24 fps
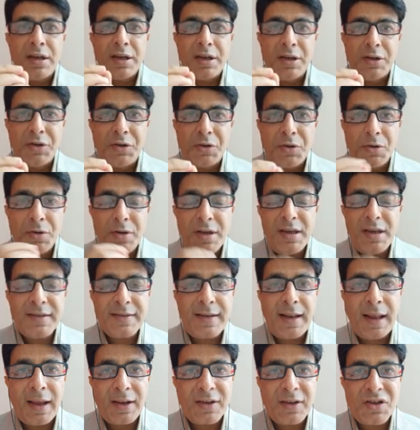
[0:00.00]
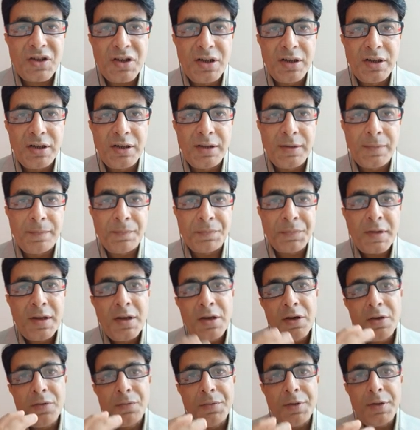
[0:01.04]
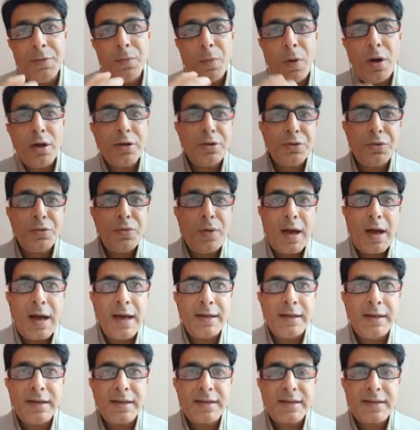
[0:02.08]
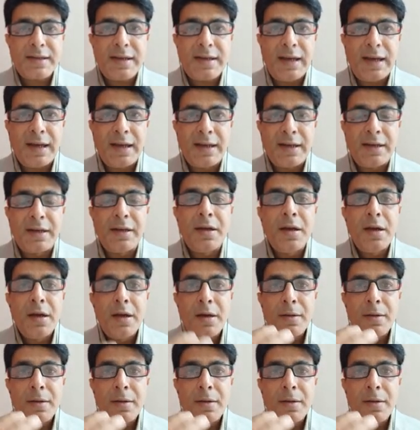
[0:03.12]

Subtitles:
In today's lecture, we want to understand